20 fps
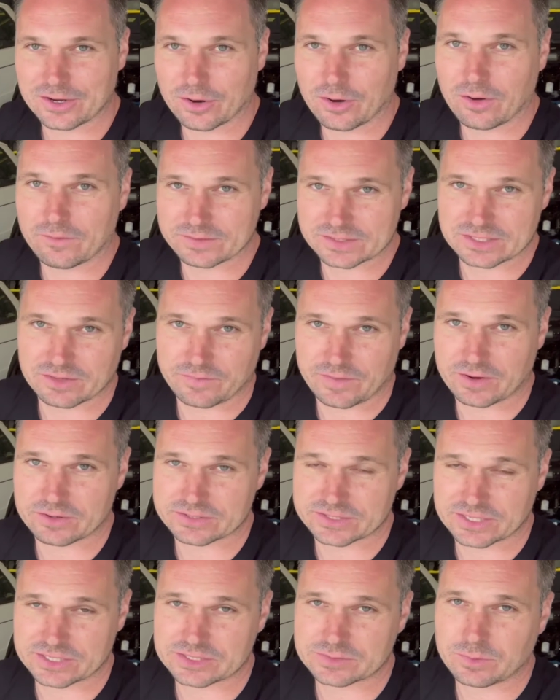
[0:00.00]
obviously the
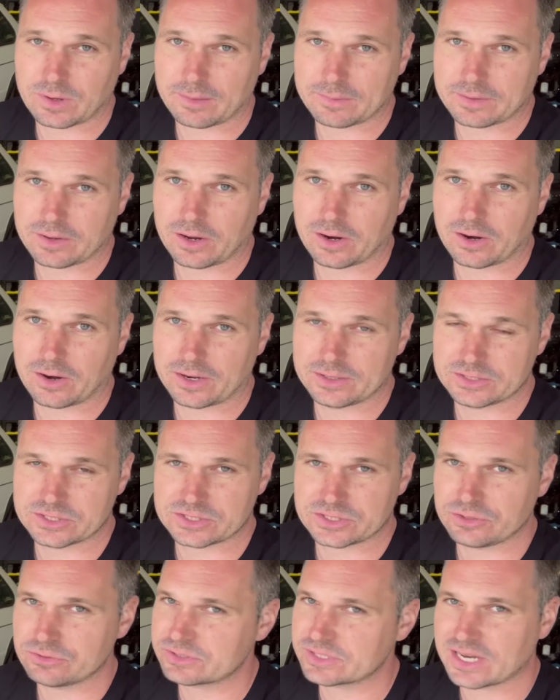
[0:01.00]
VR6 swap car, and
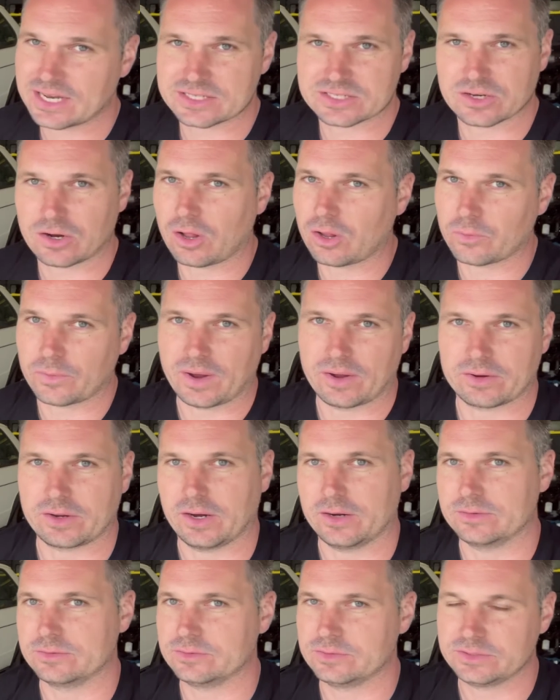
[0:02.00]
just use it as an all-around
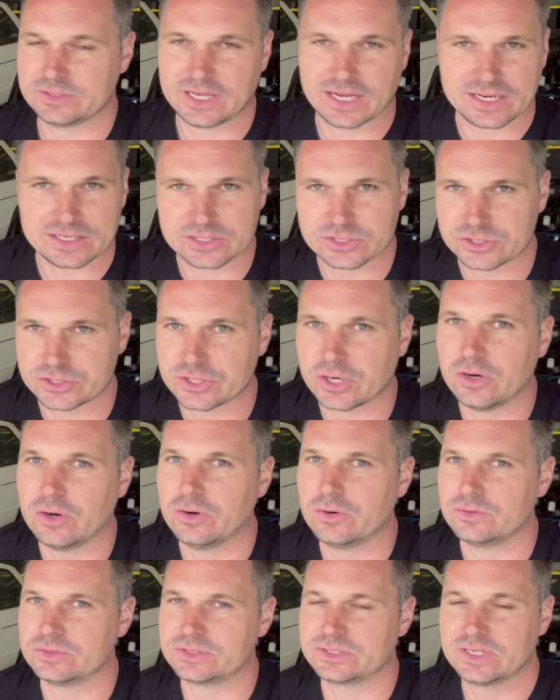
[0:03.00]
car. Take it to
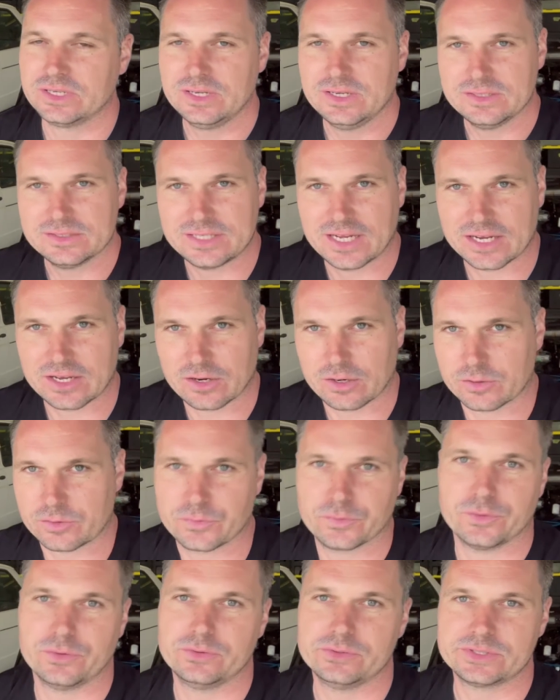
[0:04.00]
shows, take it on
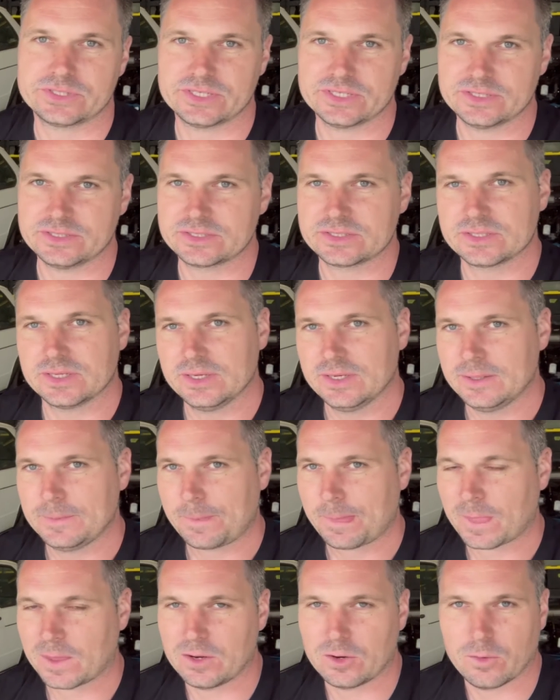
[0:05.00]
cruises,
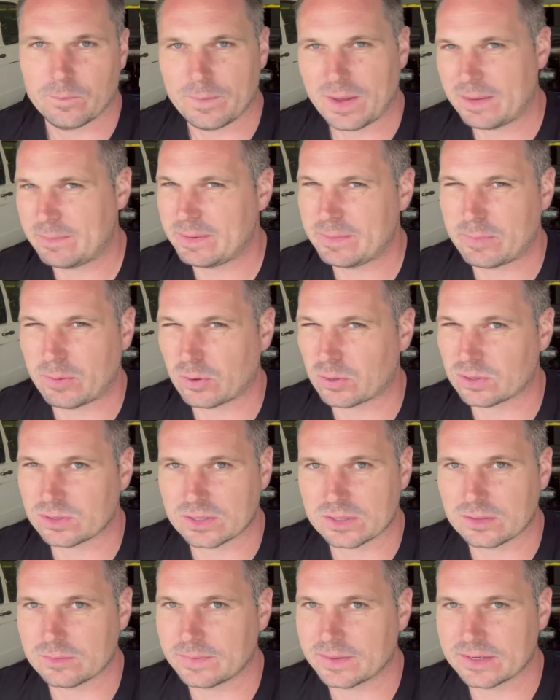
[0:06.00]
maybe put a
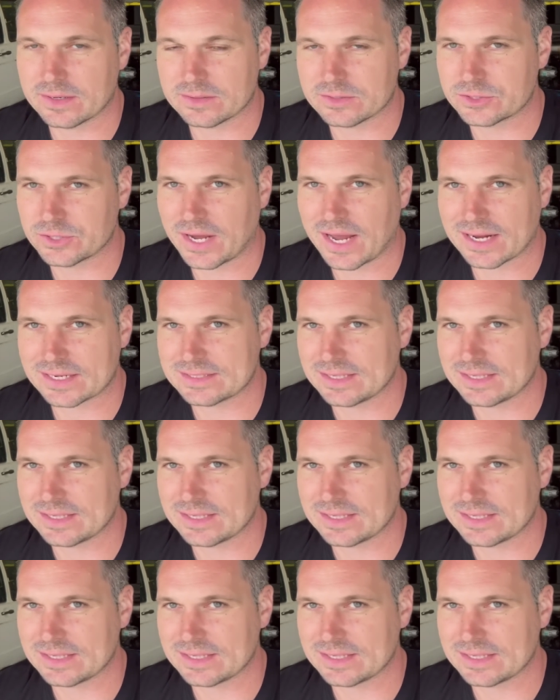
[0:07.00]
little bit of track